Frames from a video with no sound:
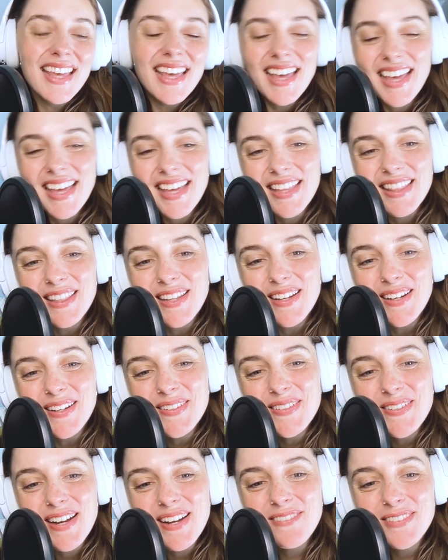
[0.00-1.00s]

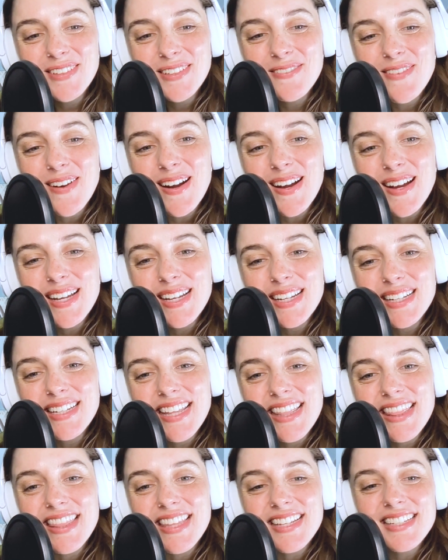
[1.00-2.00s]
Hello,
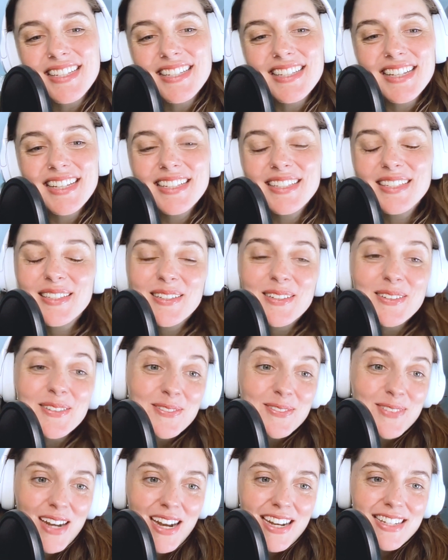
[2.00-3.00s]
everyone. This is
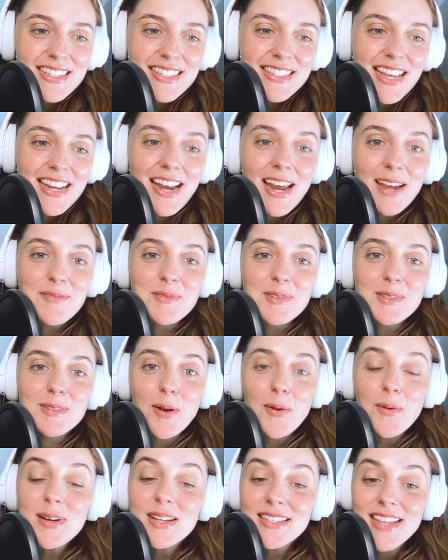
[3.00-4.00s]
Grace, and I'm
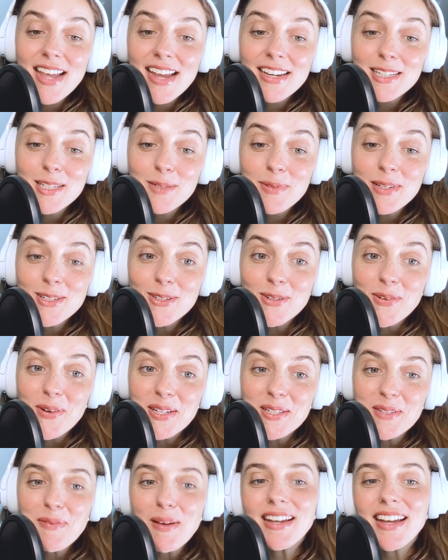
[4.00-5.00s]
so excited to be
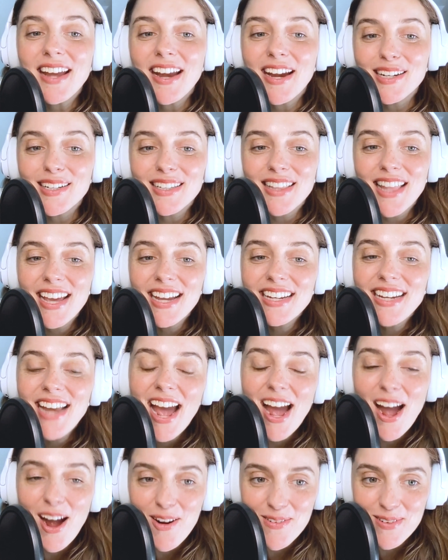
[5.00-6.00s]
joined by Caroline
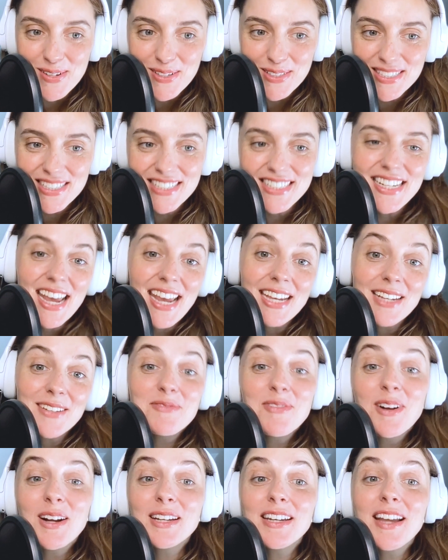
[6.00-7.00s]
Howard today,
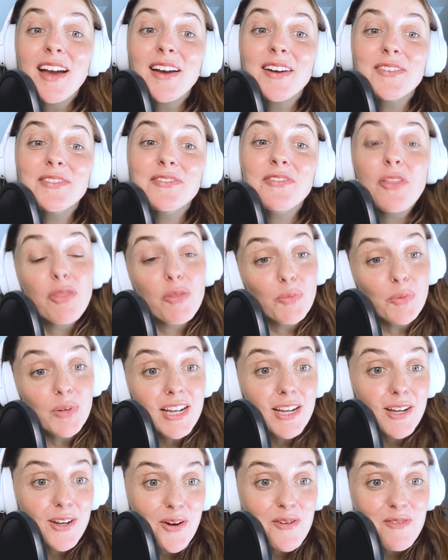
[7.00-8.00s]
one of
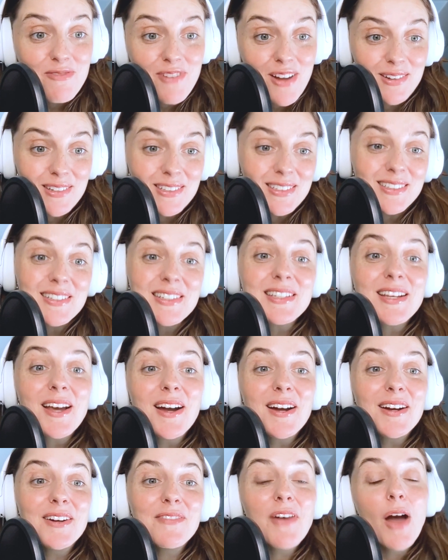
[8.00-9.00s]
3 co-founders
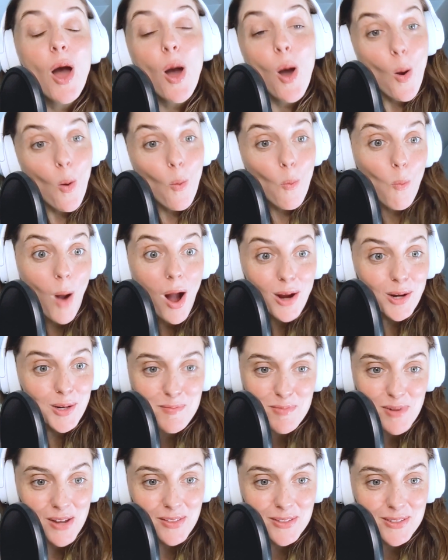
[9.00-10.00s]
of Walker
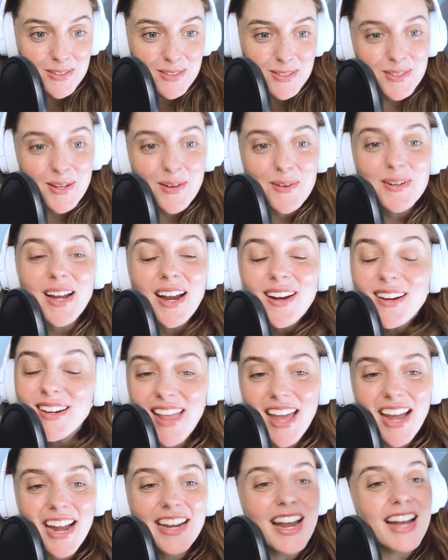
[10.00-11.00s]
Brothers. So,
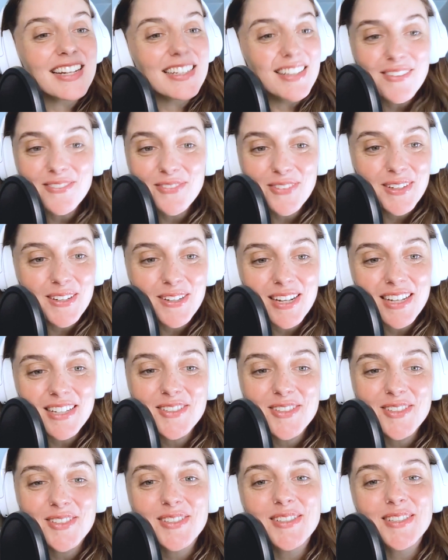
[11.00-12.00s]
Caroline, I'd love for you to
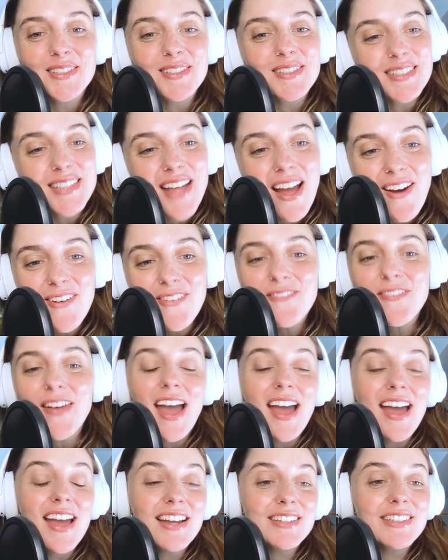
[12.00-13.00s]
introduce yourself
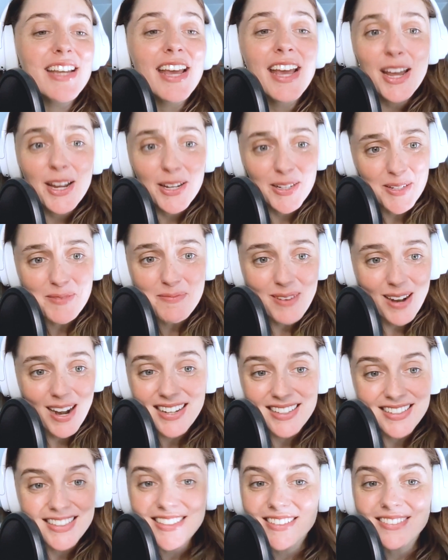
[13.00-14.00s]
and your
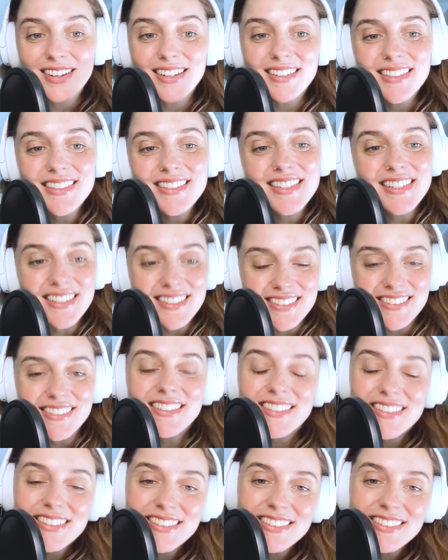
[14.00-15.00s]
brand to our listeners.